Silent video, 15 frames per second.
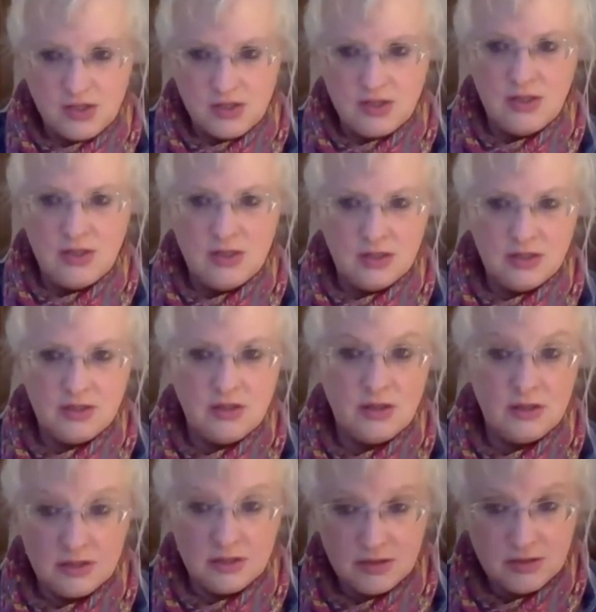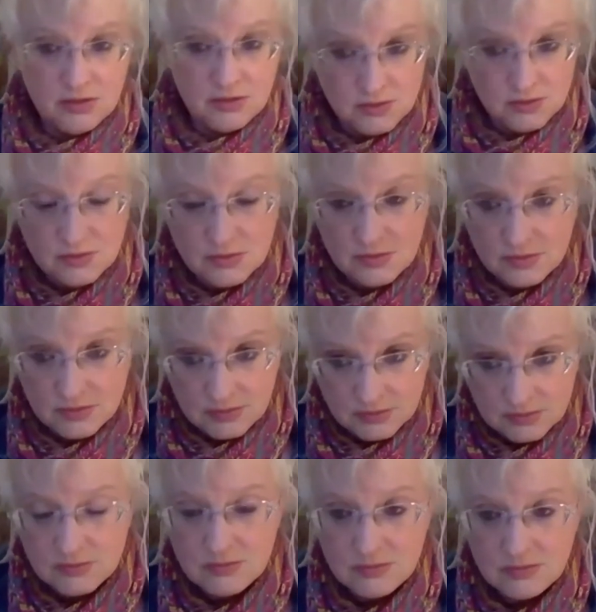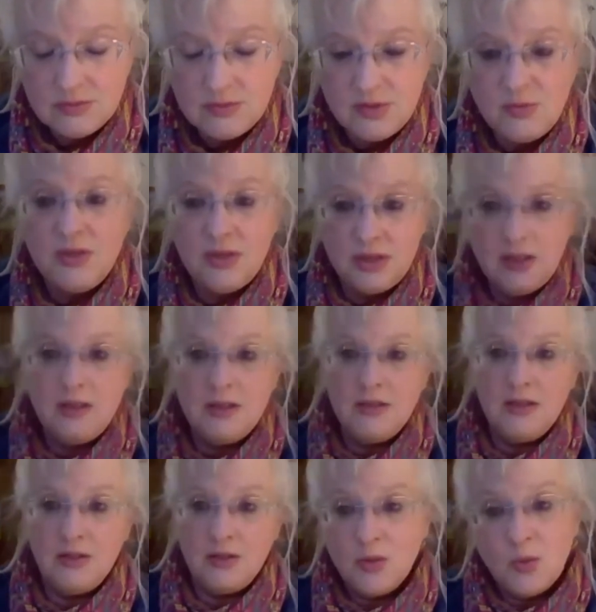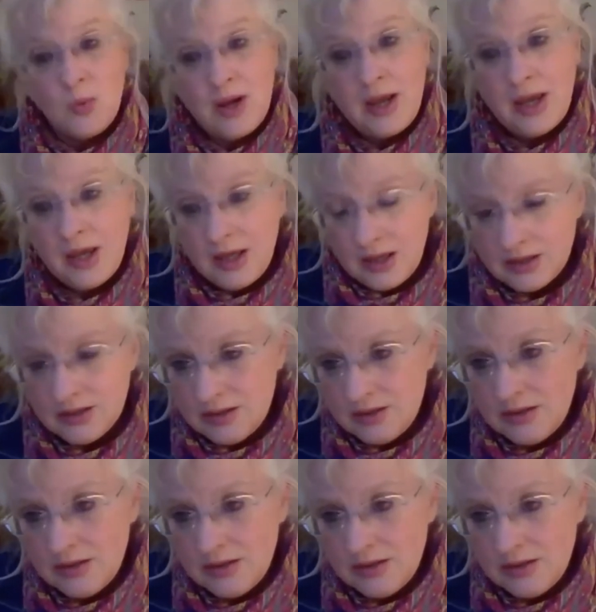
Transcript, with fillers: she starts to communicate in her way.